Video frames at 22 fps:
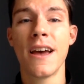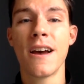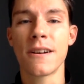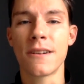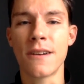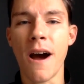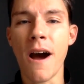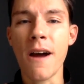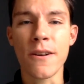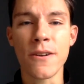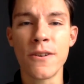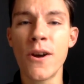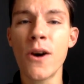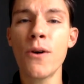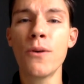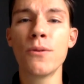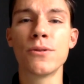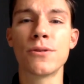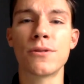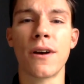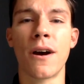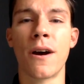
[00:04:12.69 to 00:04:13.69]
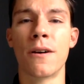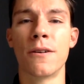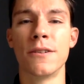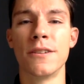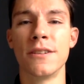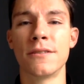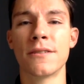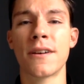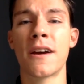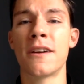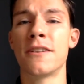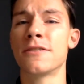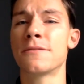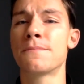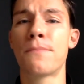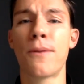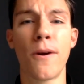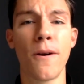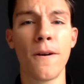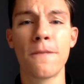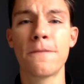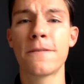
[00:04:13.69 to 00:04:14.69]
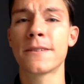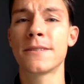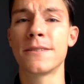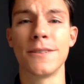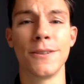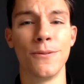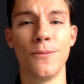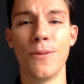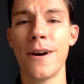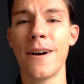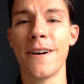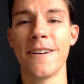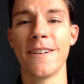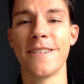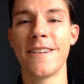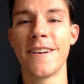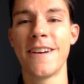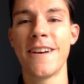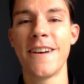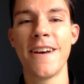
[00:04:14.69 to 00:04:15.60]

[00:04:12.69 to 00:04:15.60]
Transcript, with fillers: God knows our desires perfectly well,